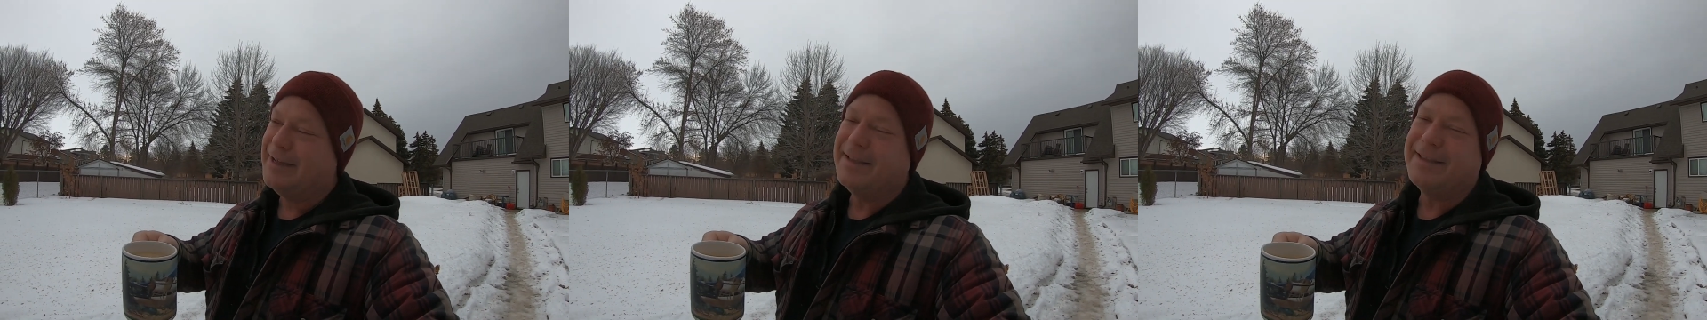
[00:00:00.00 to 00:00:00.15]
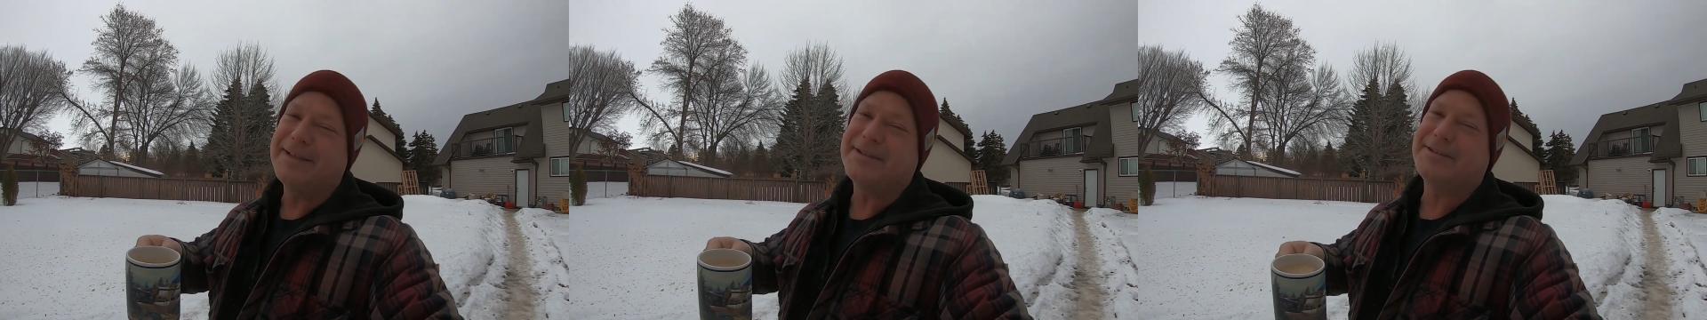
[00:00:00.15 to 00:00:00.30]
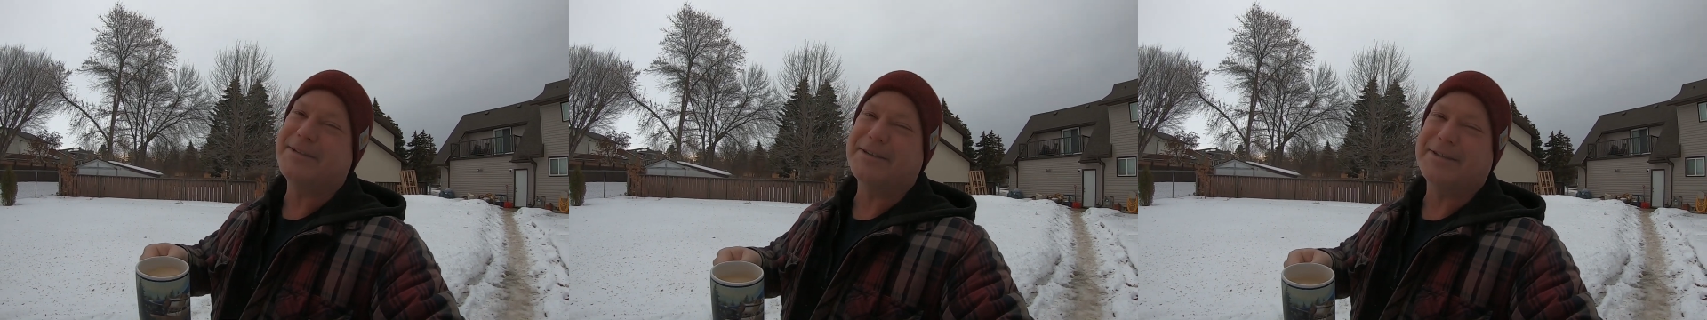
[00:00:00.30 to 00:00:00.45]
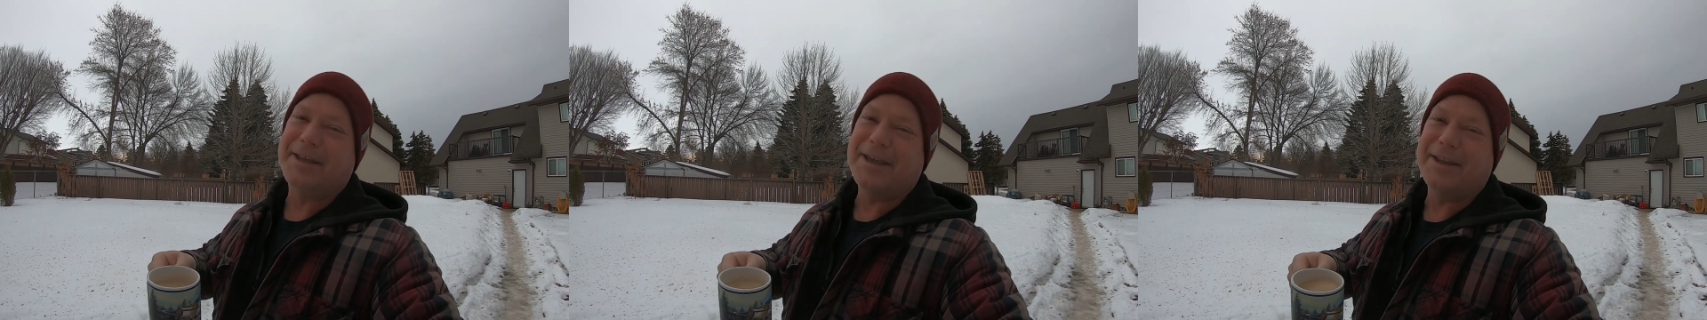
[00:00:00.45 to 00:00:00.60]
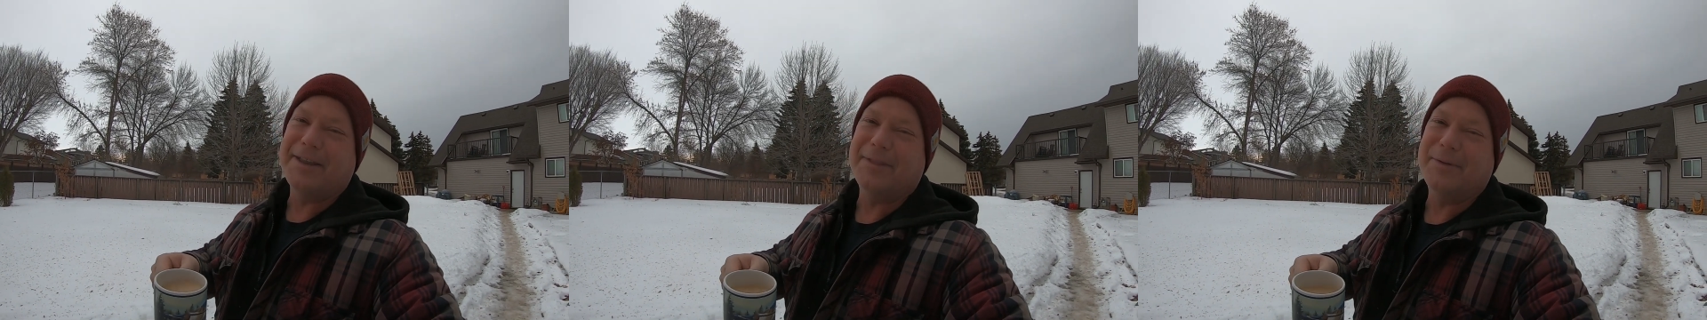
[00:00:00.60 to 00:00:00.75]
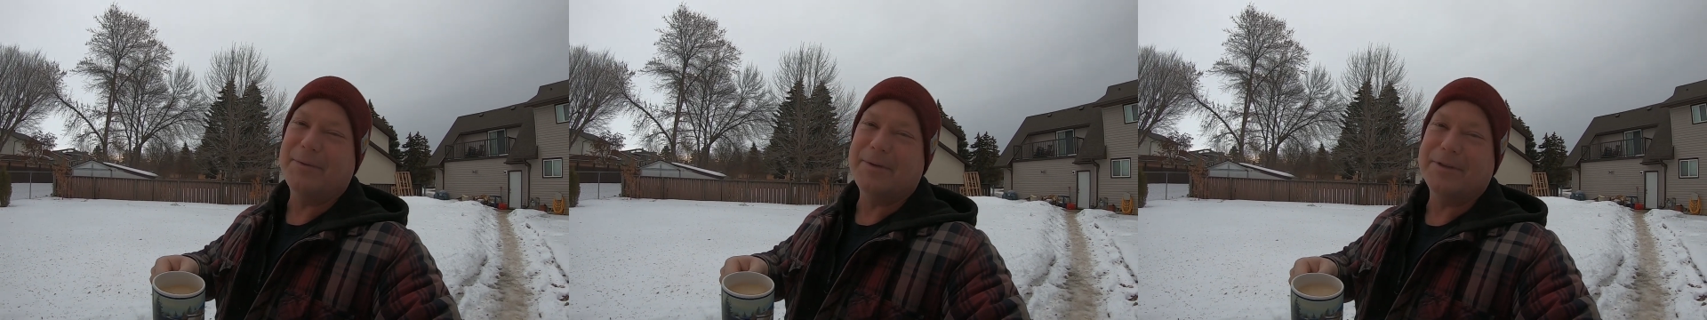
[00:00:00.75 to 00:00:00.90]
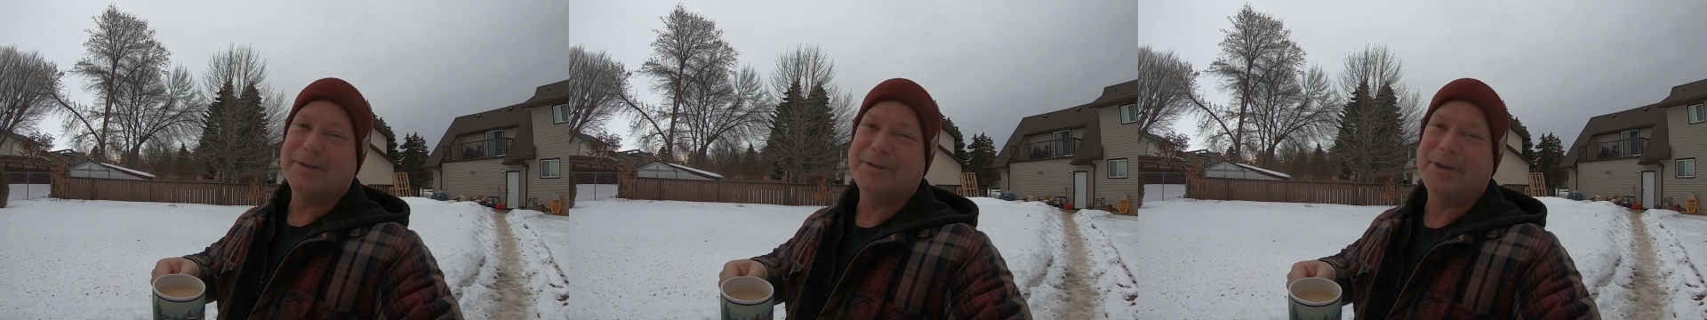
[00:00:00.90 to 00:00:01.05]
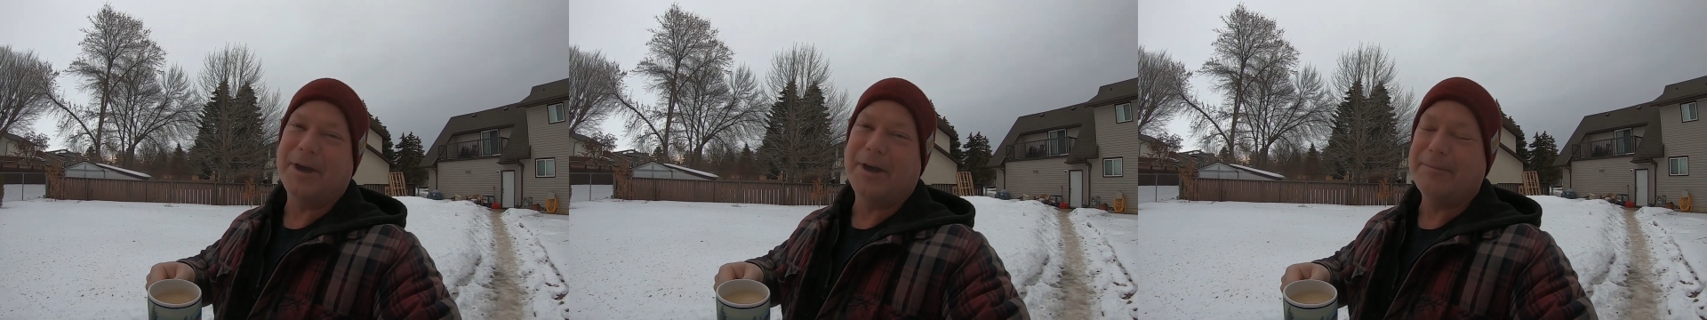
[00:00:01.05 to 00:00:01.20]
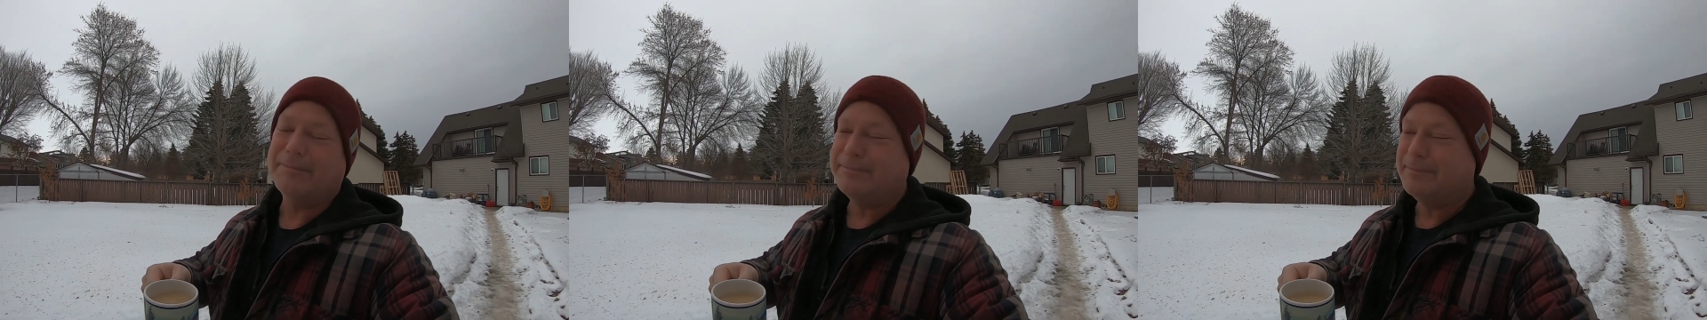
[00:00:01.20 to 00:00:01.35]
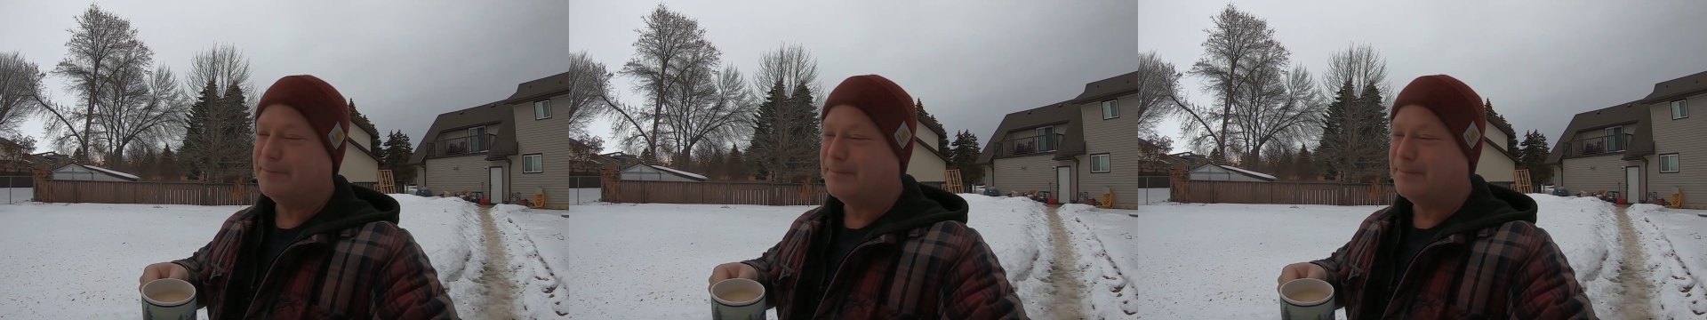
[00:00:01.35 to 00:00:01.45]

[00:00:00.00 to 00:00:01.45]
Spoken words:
Let's just get in the wood shop.